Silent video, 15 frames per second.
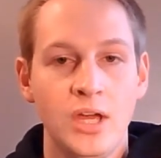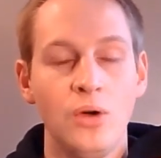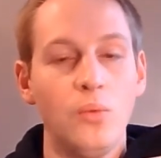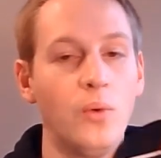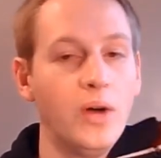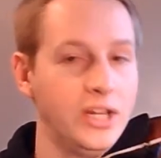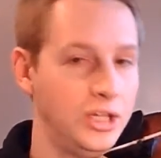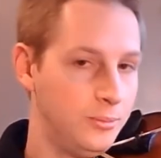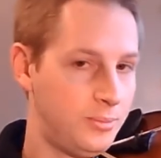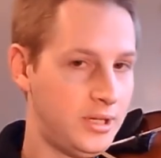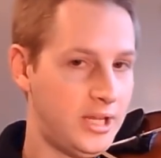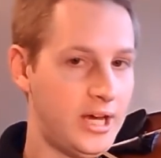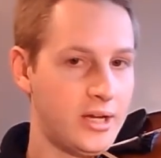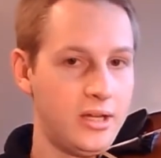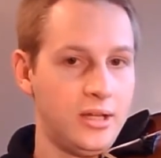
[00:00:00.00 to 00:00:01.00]
When you
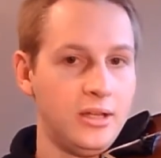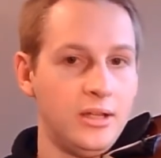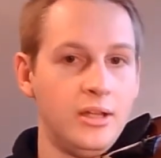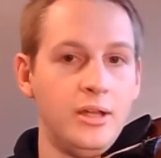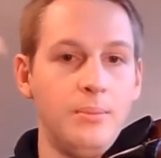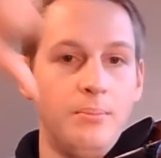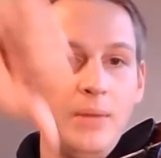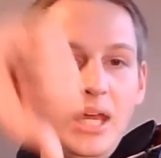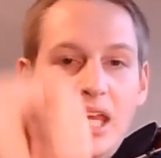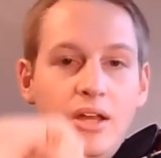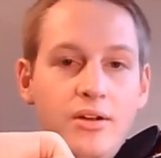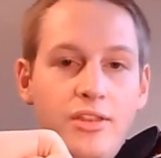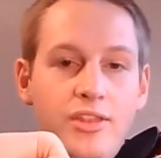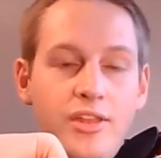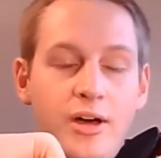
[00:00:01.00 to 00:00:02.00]
pluck, make your
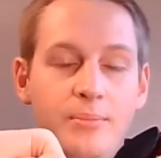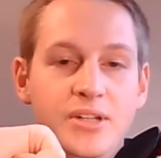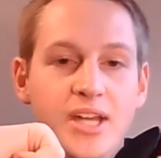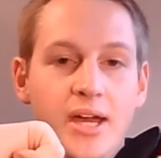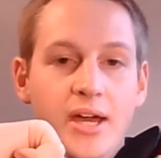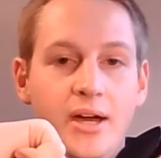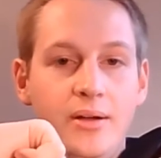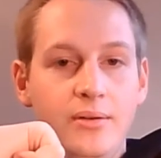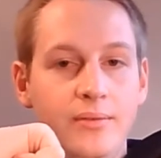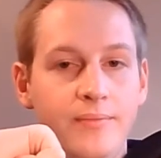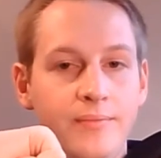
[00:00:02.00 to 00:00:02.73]
thumb down